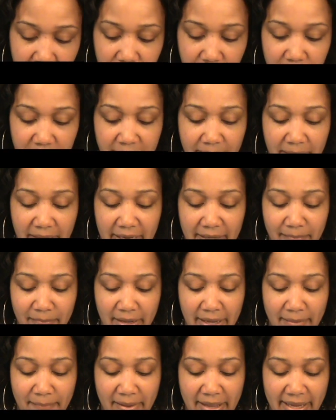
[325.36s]
was made
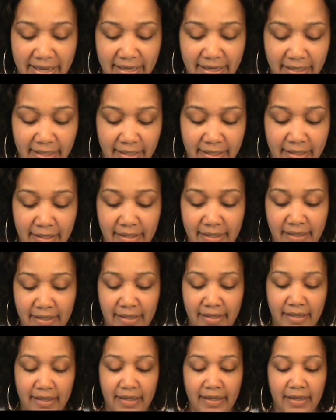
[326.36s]
by my
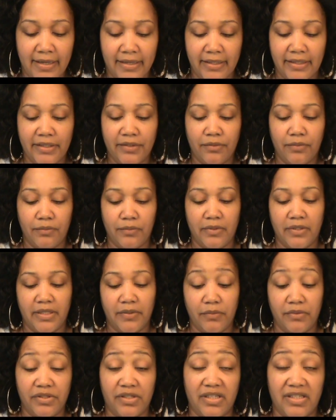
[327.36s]
little one.
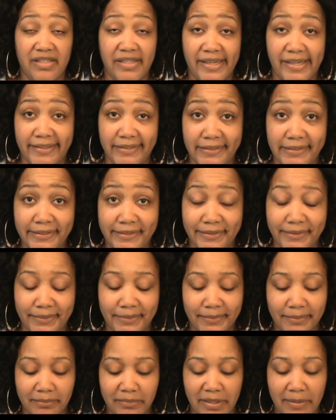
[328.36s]
Well, she's not
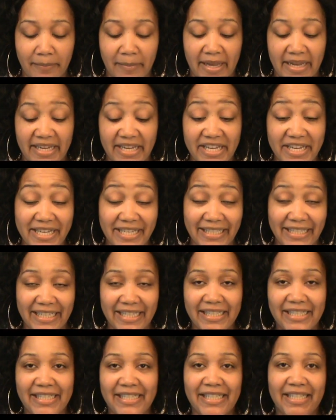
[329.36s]
little, but my
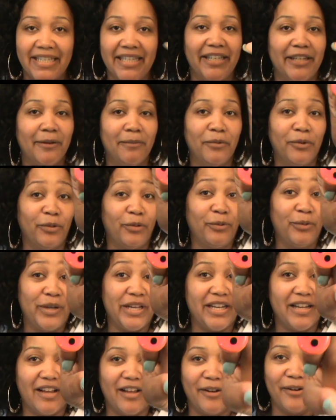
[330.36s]
youngest, number 3
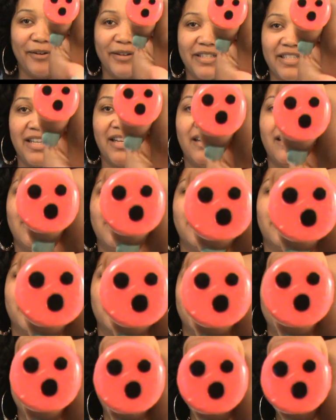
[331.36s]
daughter, as I call
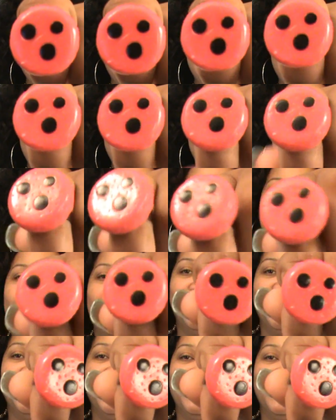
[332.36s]
her. this
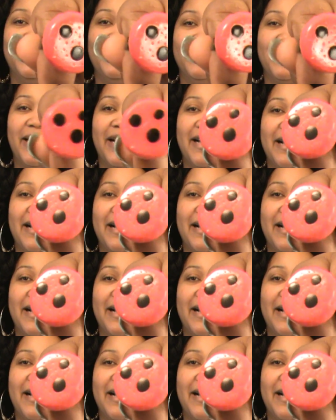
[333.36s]
little,